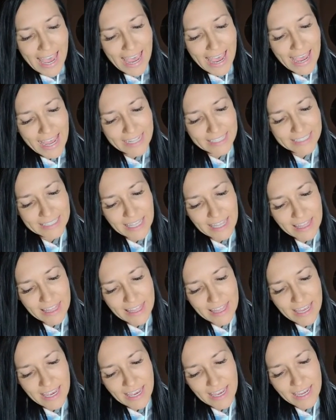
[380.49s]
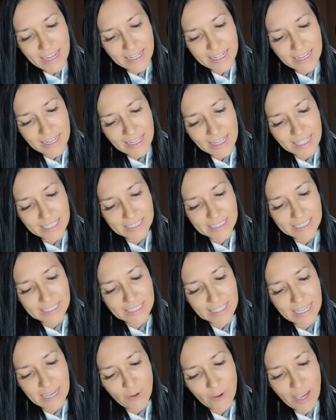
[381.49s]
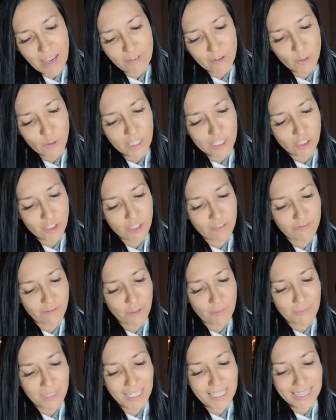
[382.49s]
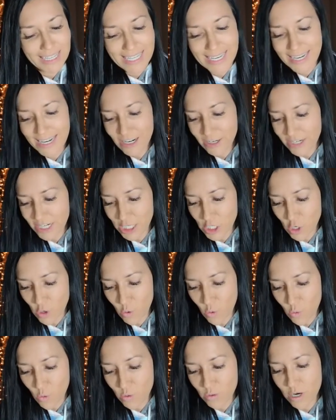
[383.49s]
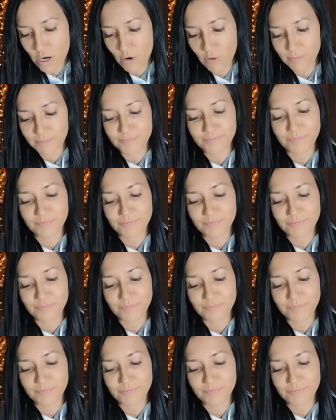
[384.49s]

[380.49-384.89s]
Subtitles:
And then let's see, we have a question from Claire in Oro.